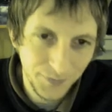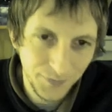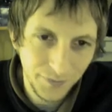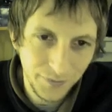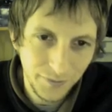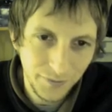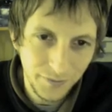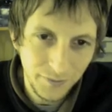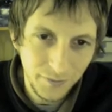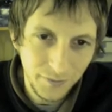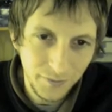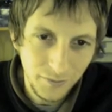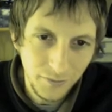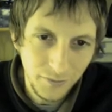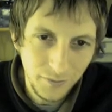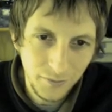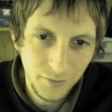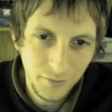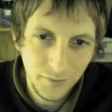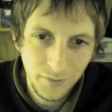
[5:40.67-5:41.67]

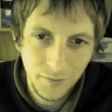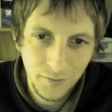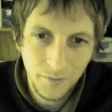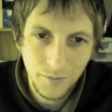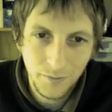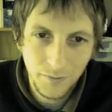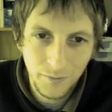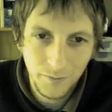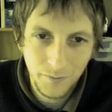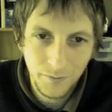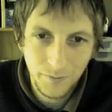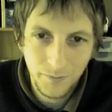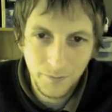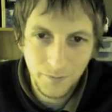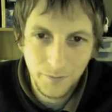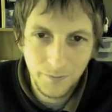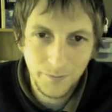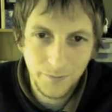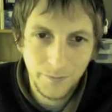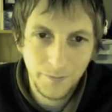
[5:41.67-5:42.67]

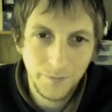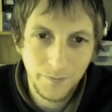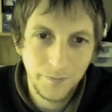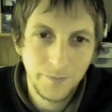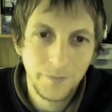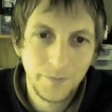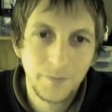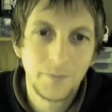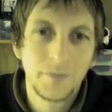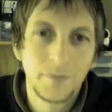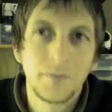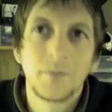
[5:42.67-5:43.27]
(no one is talking)